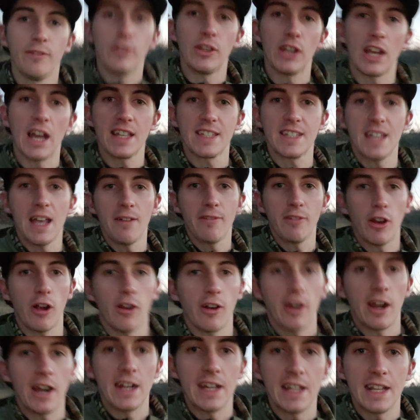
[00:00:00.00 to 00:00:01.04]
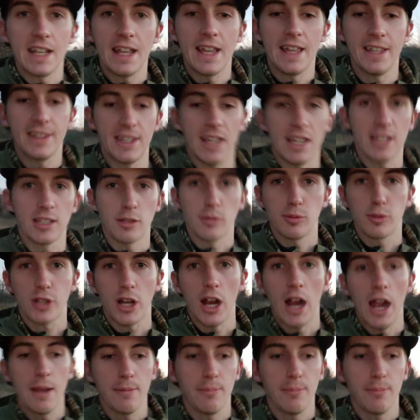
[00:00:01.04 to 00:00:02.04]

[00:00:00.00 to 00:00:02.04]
you guys haven't already, hit that subscribe